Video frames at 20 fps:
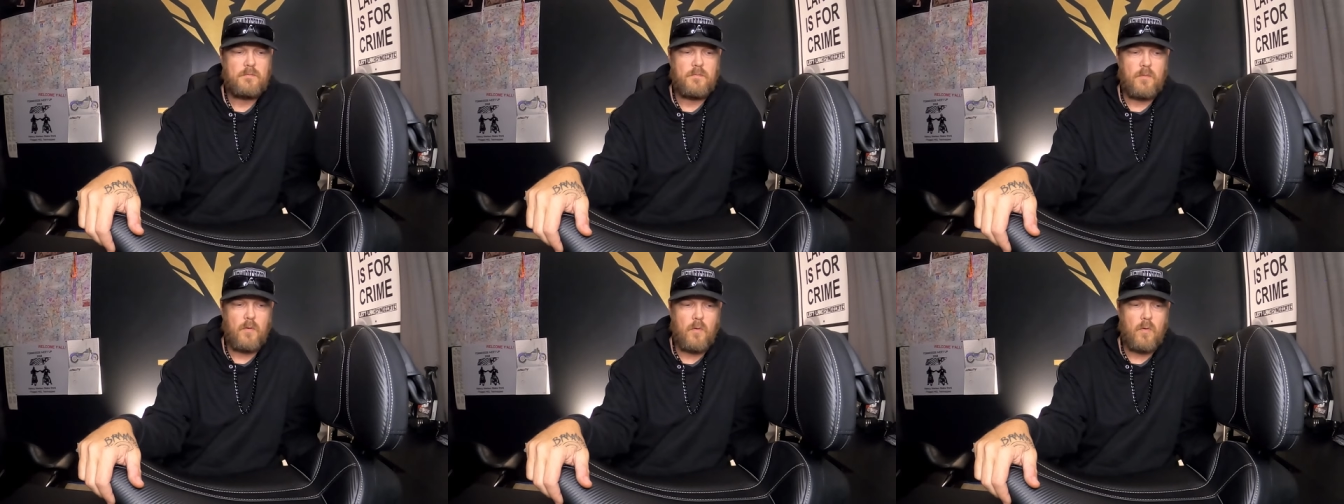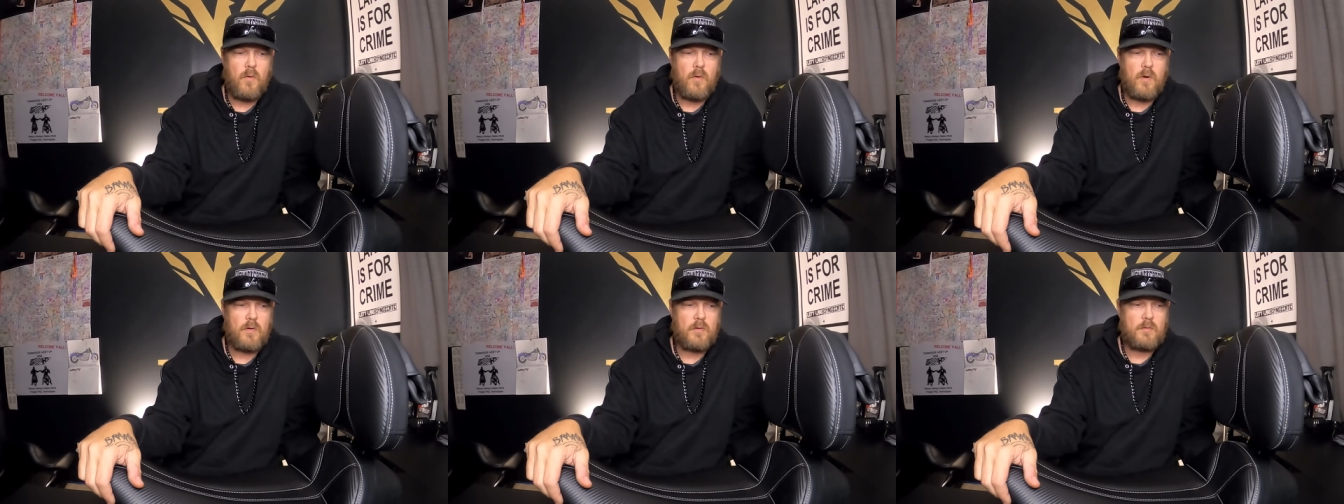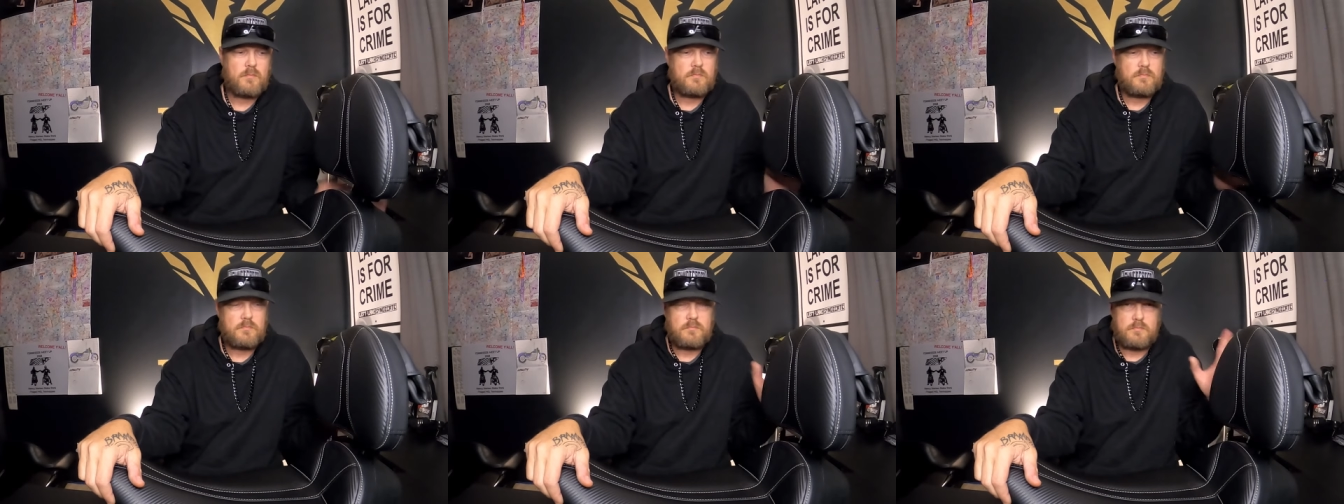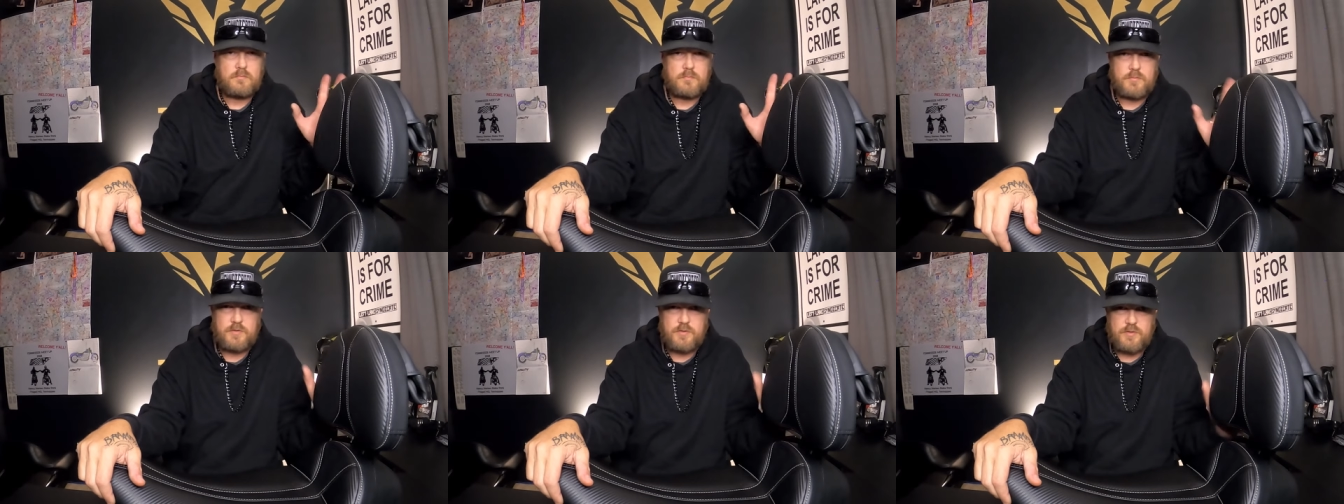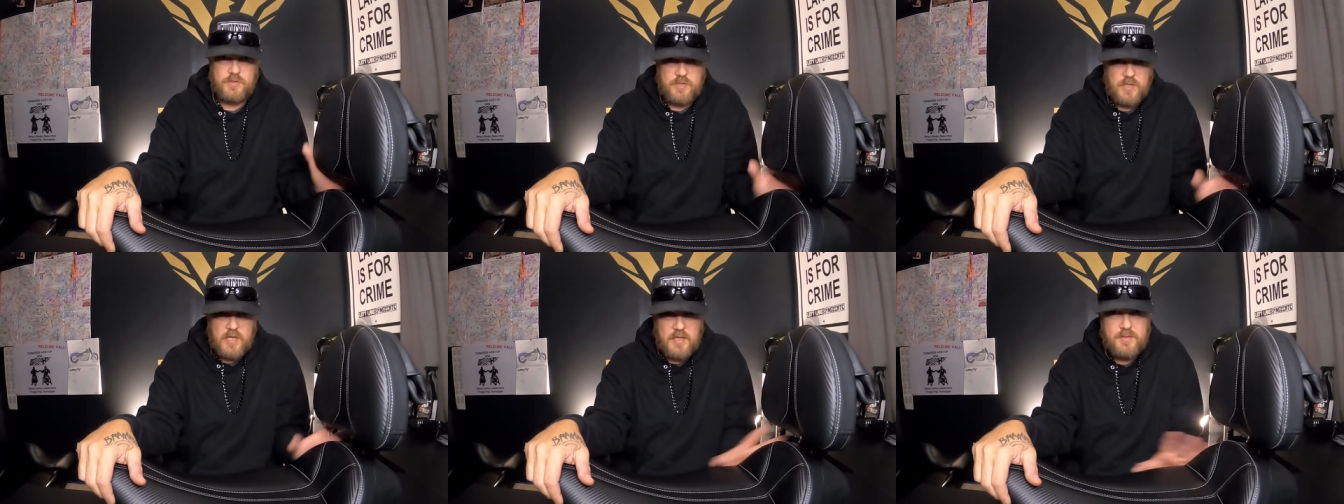for
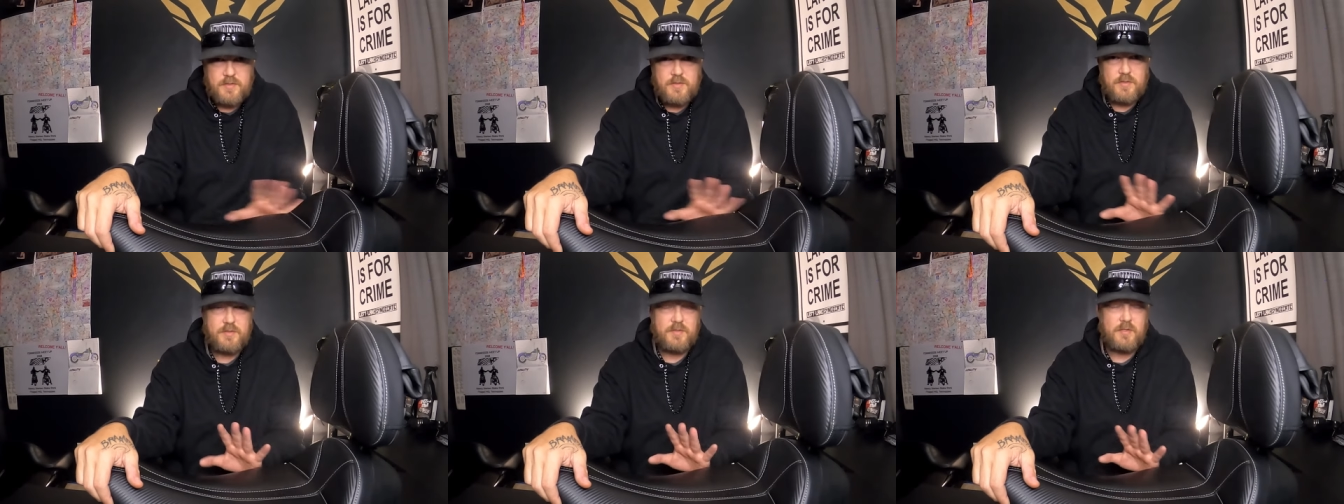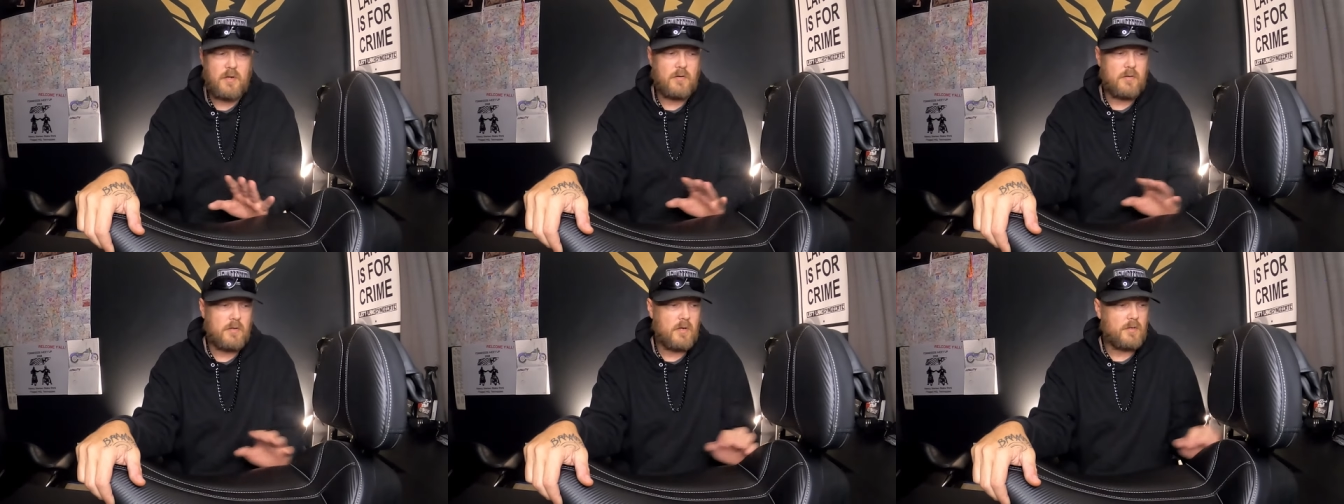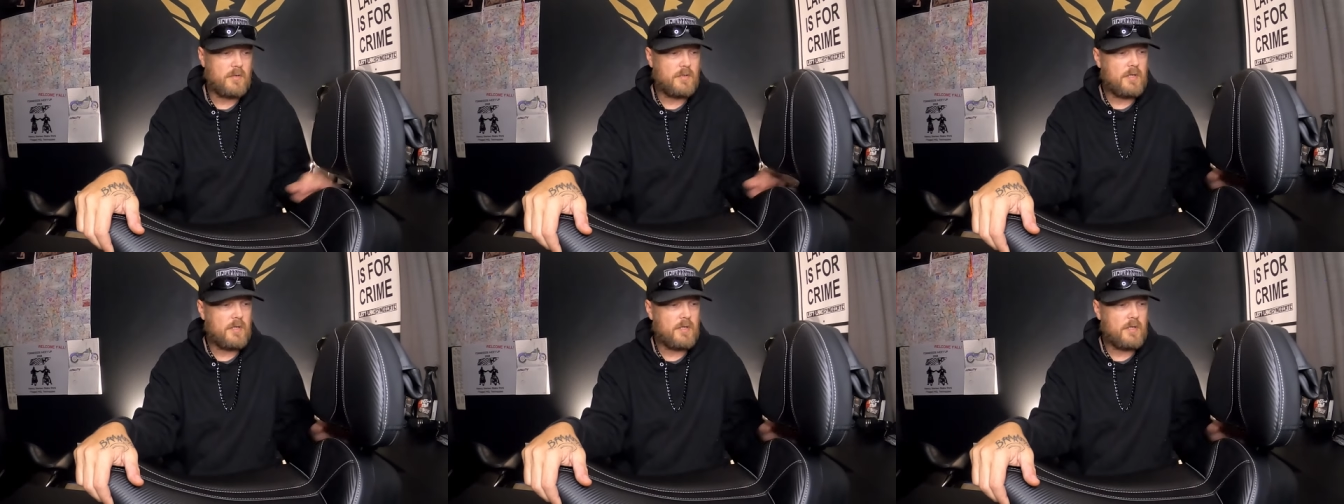just the solo.